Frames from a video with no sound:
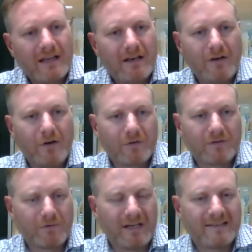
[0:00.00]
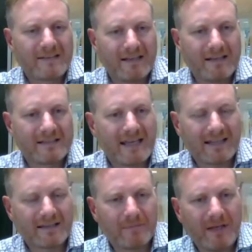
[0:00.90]
Loads of really skilled
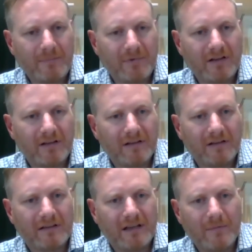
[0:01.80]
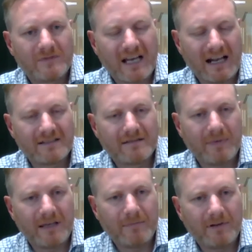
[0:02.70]
technical people and talented
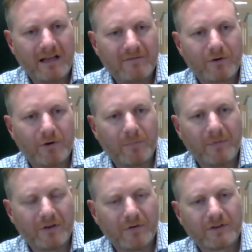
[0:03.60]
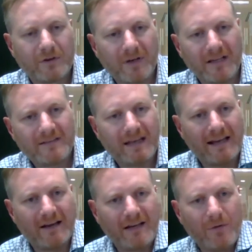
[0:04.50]
people have grown up in those companies, and
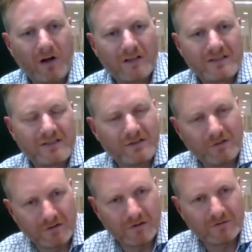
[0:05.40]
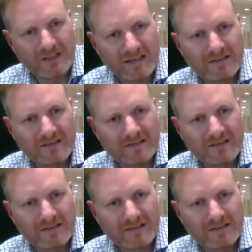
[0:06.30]
now they want to do their own thing.